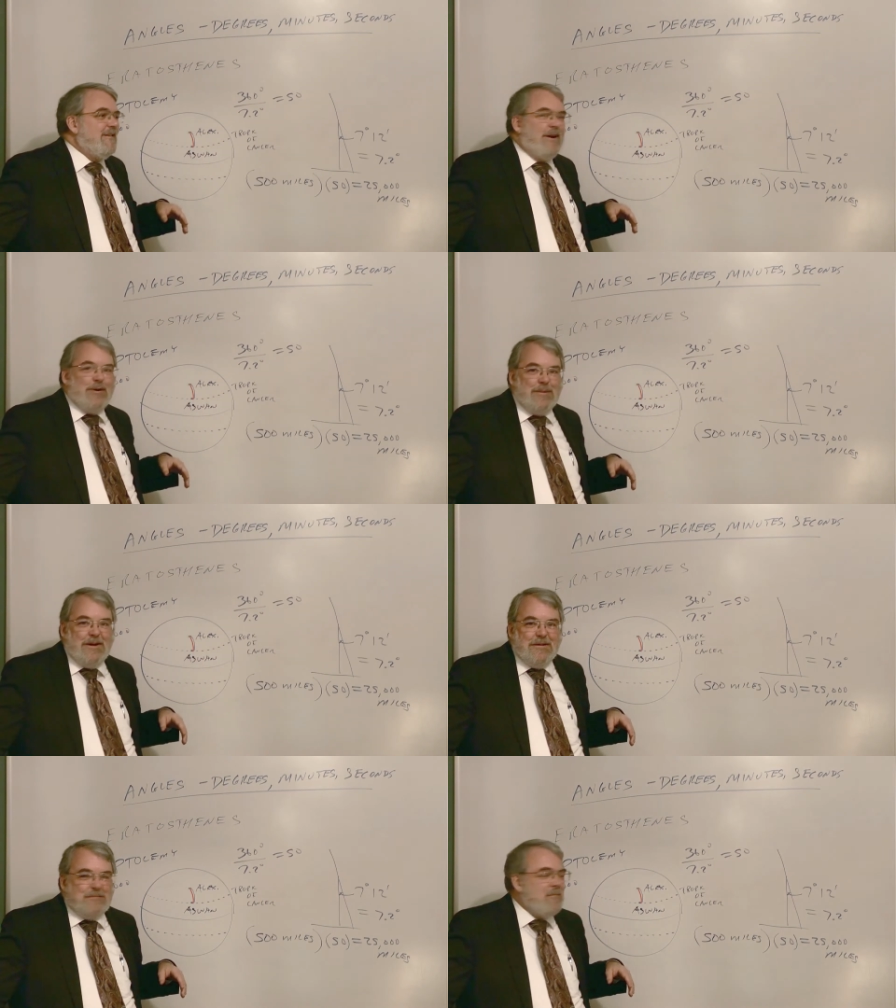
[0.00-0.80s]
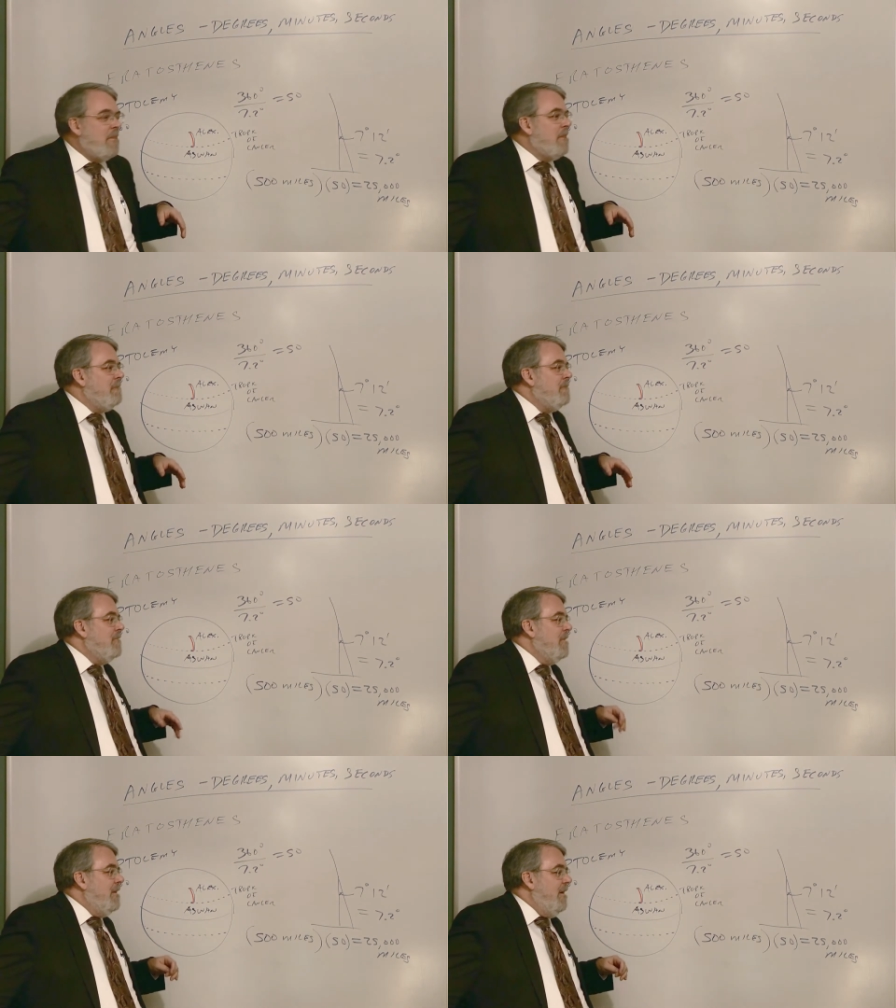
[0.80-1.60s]
Caribbean,
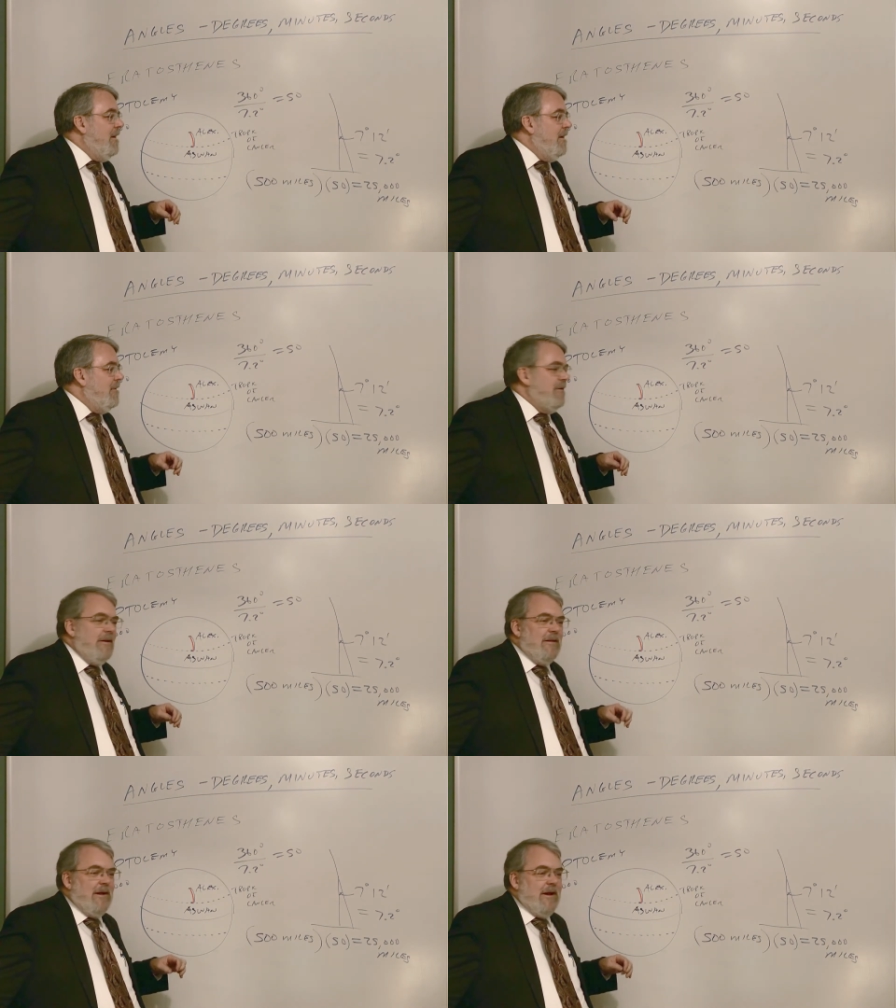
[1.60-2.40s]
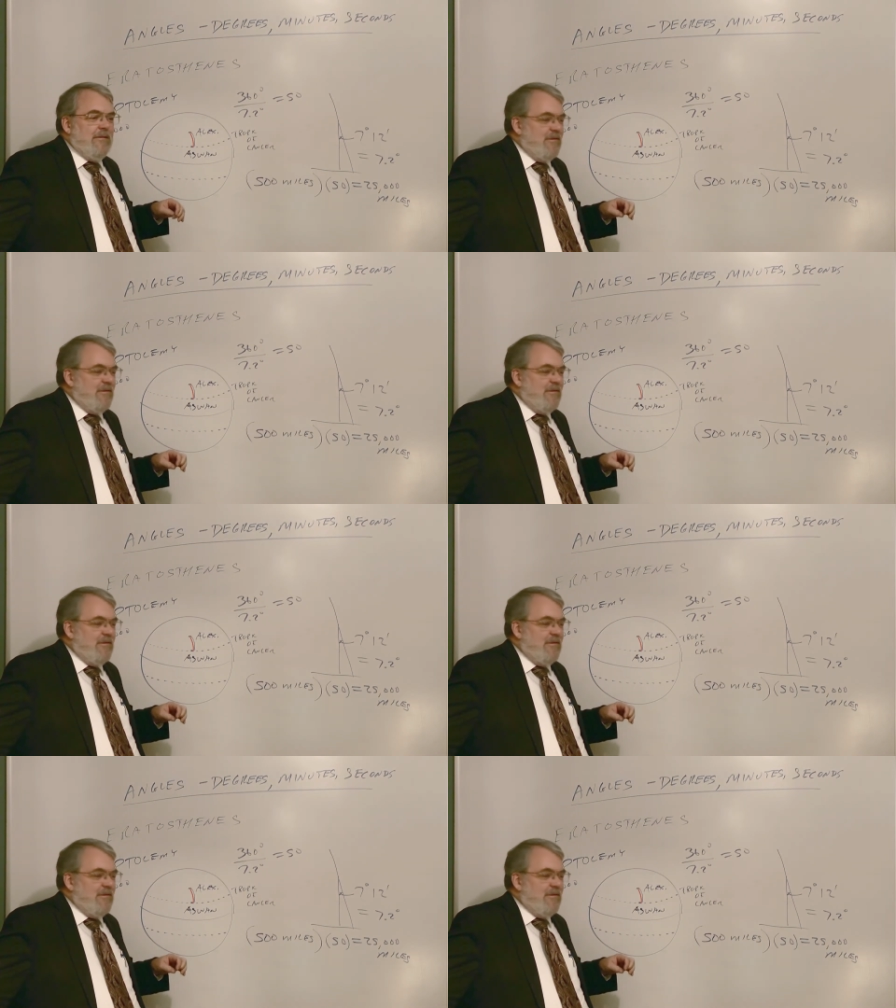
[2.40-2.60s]
where did he land?